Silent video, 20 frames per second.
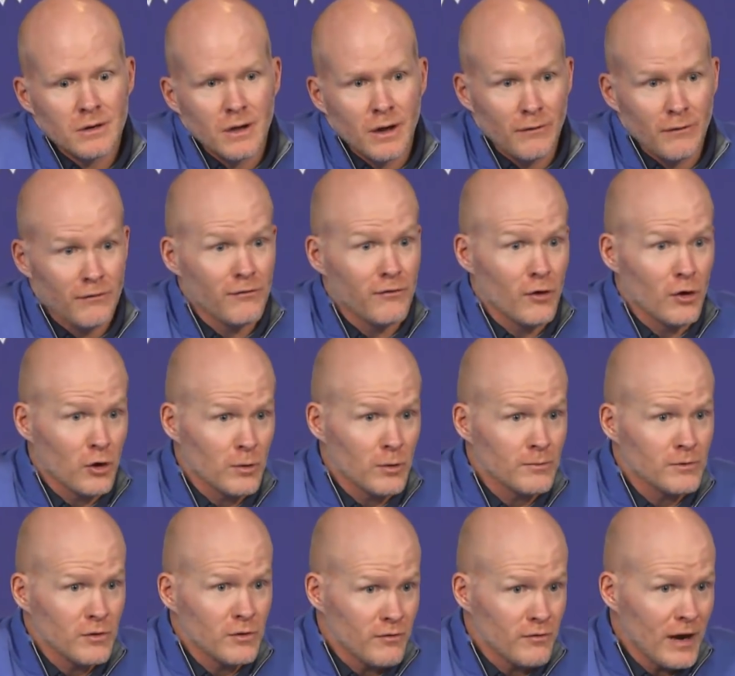
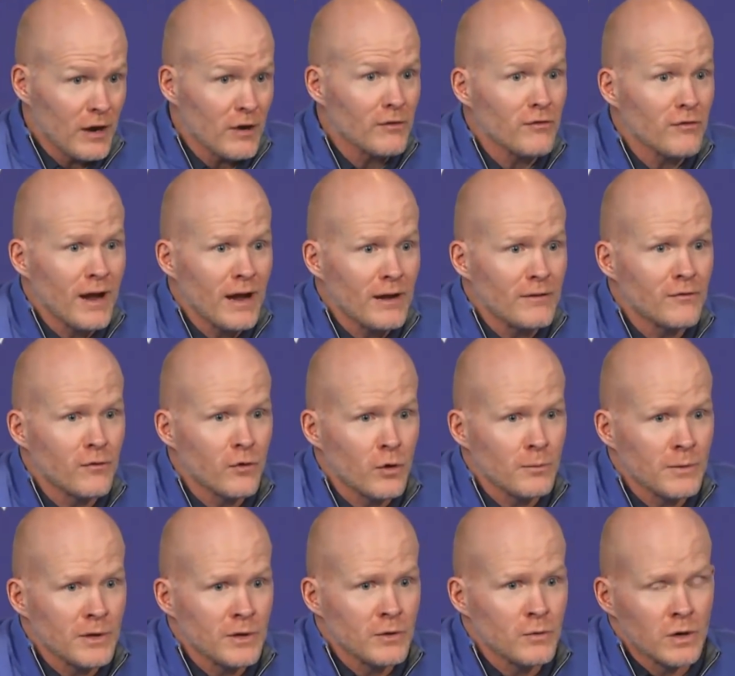affirmed or verified for
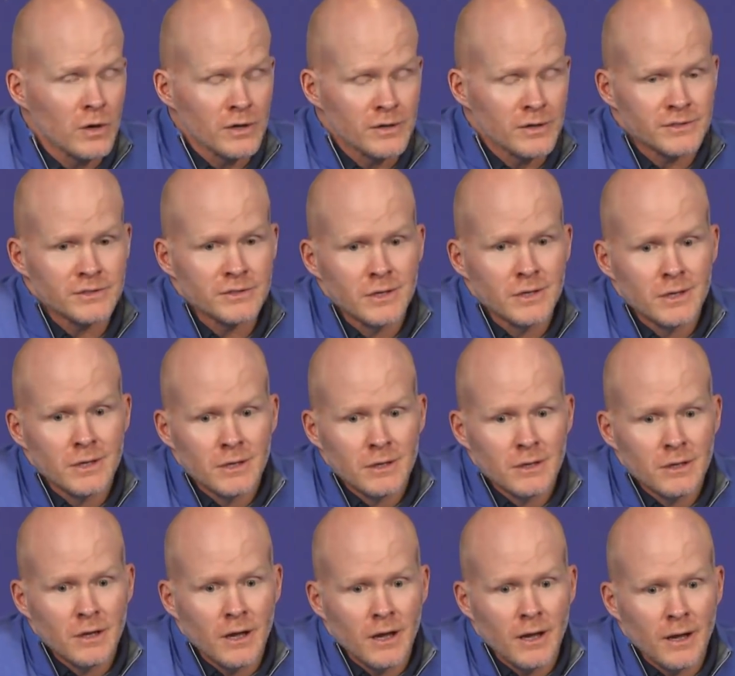me was,
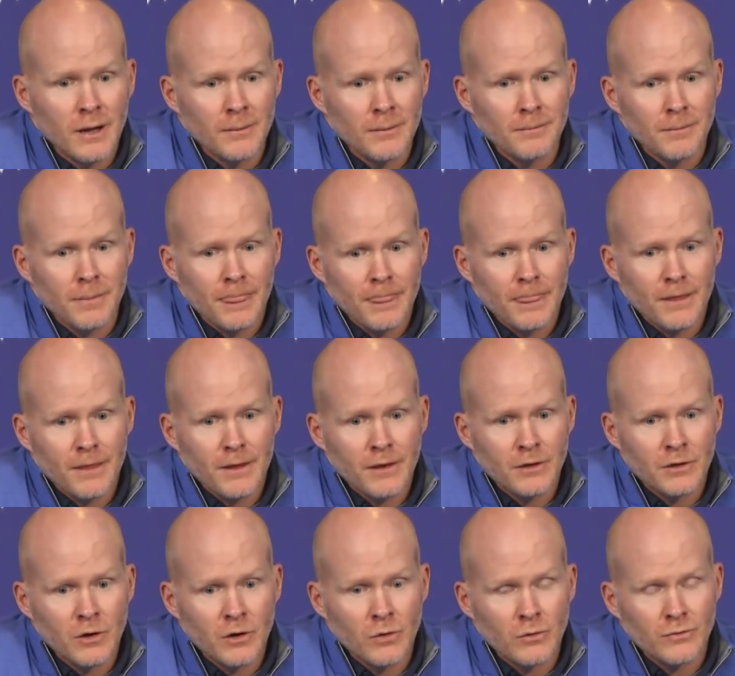
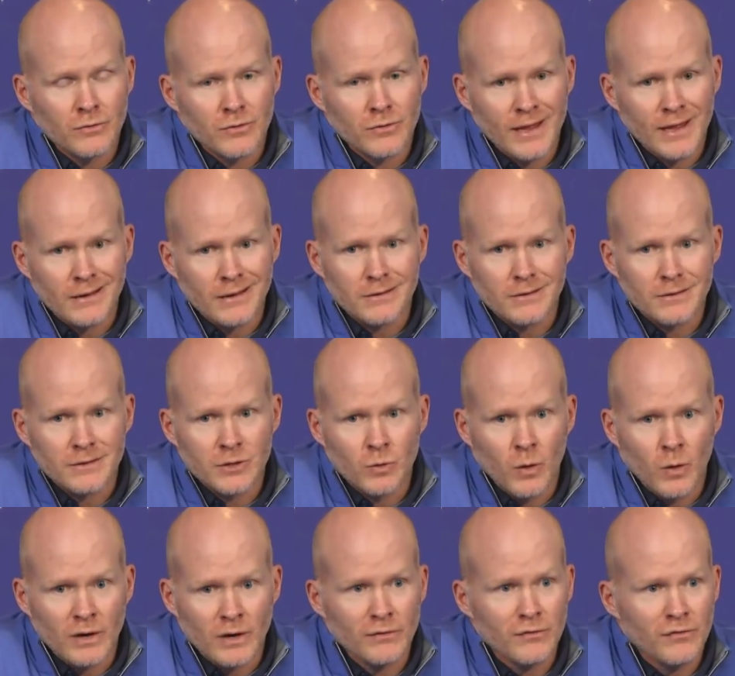you know, that you
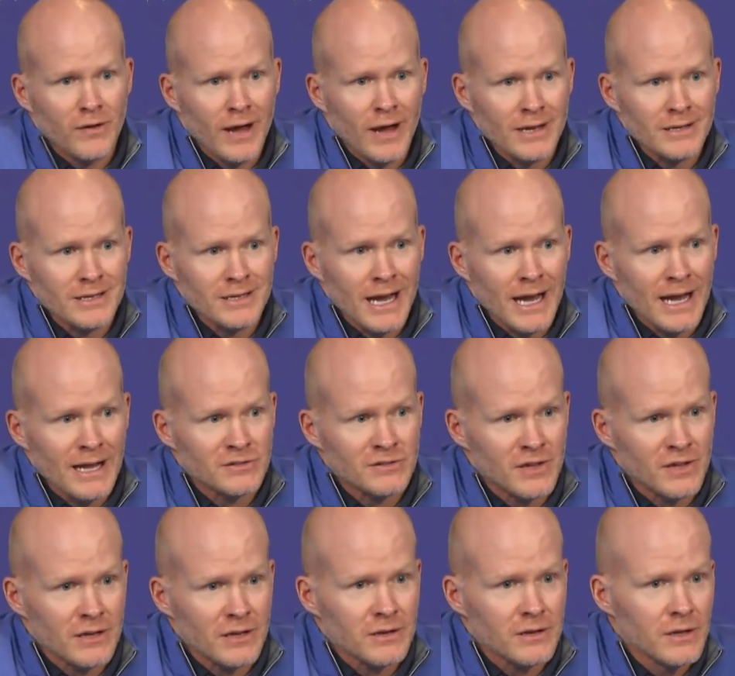want to find guys
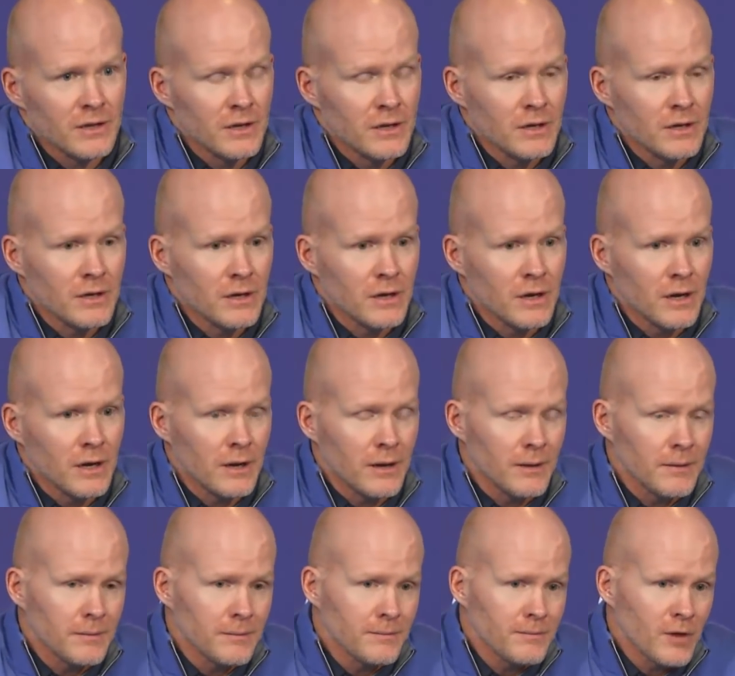that
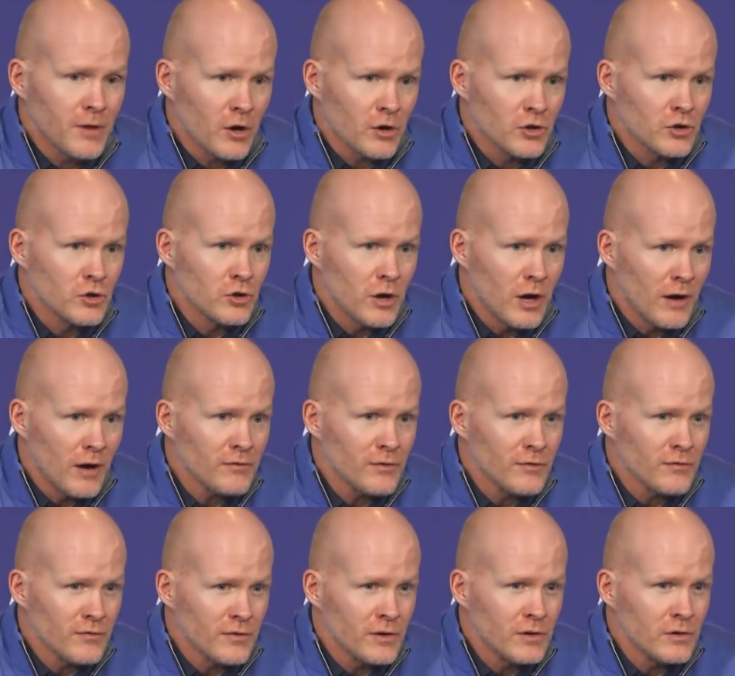are good off the
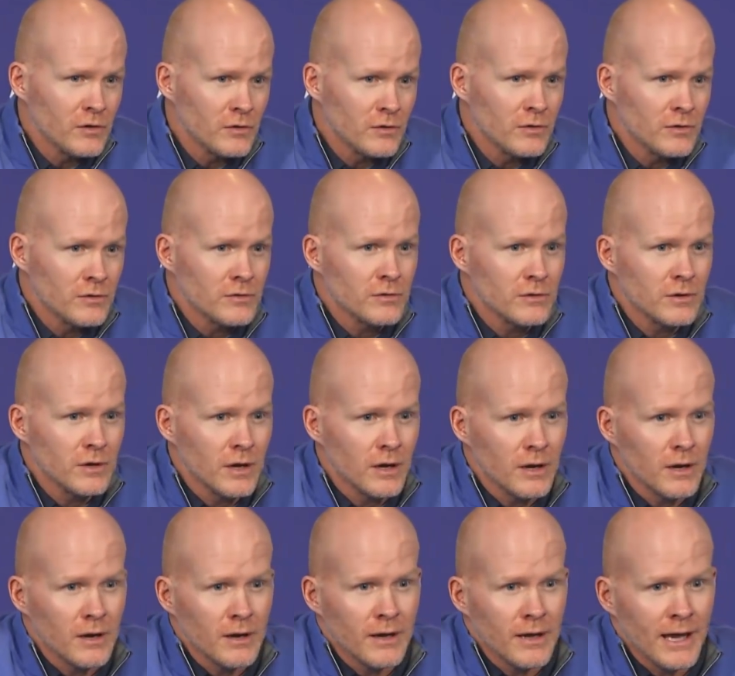field
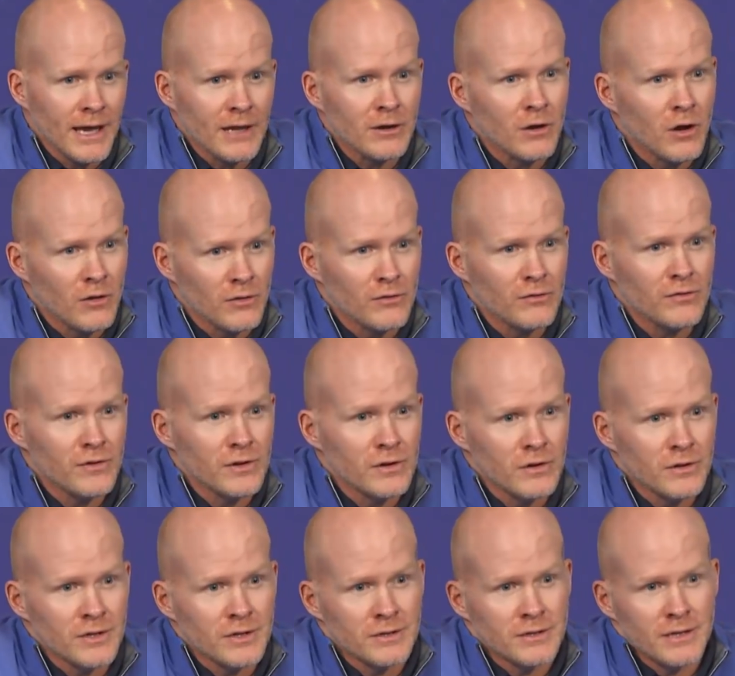and on the
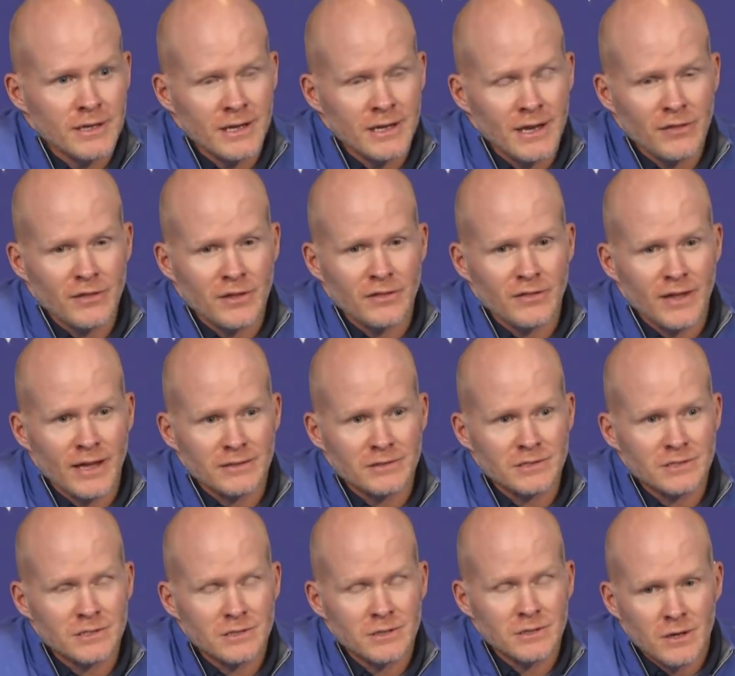field. And I think
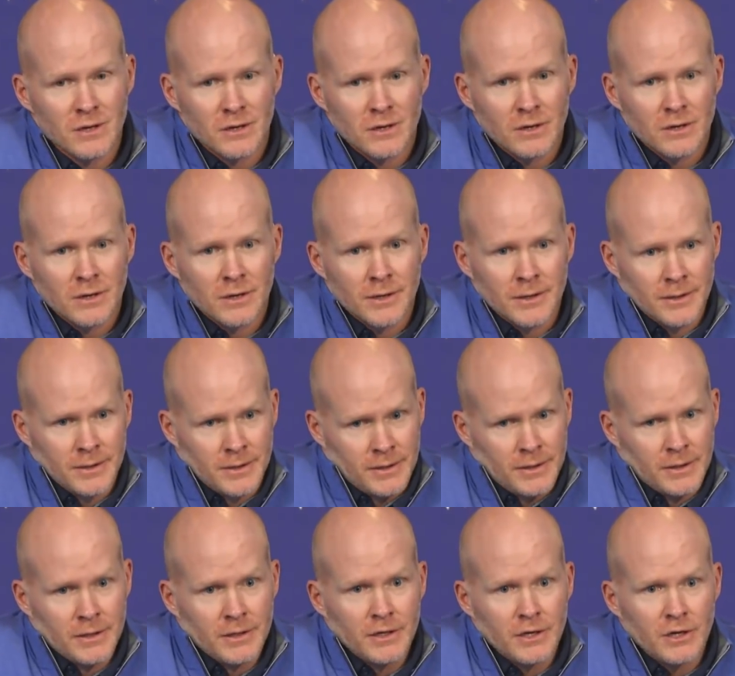that's,
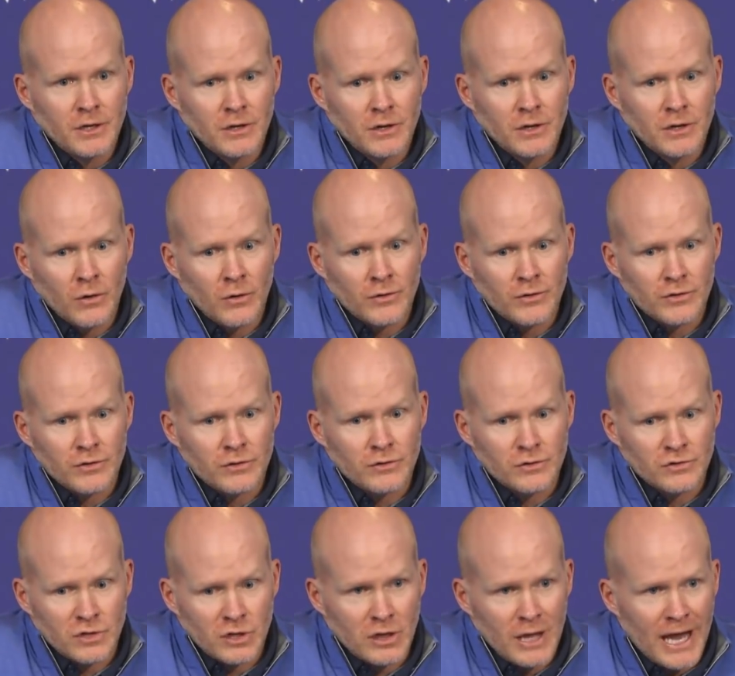you know,
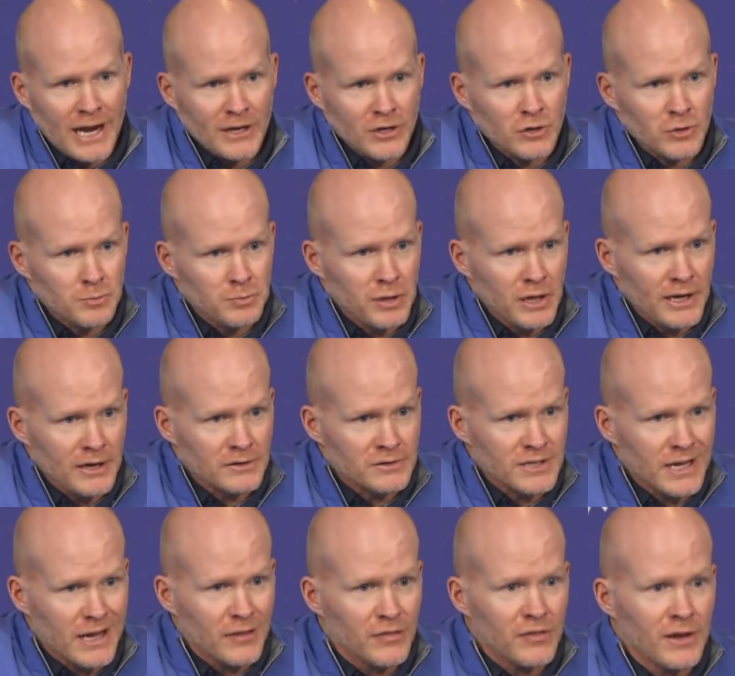there's a lot of good players
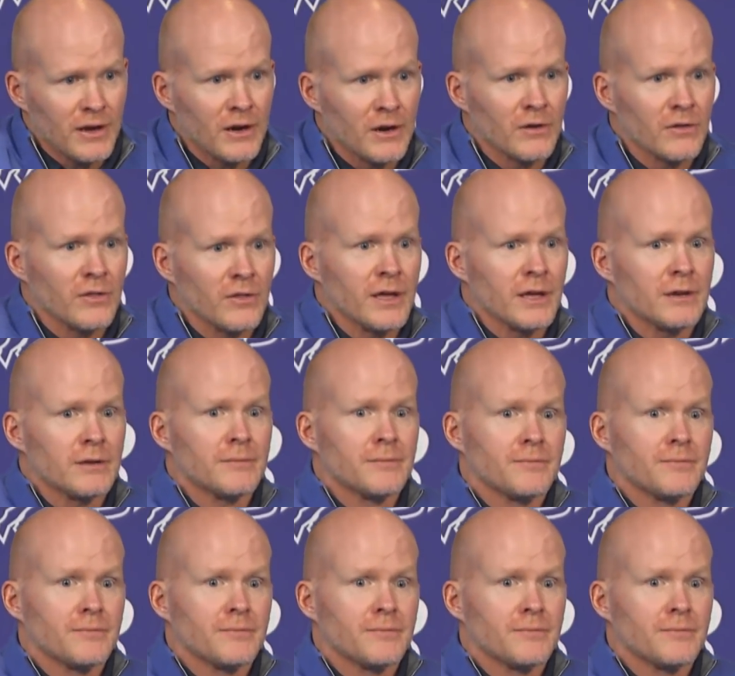out there that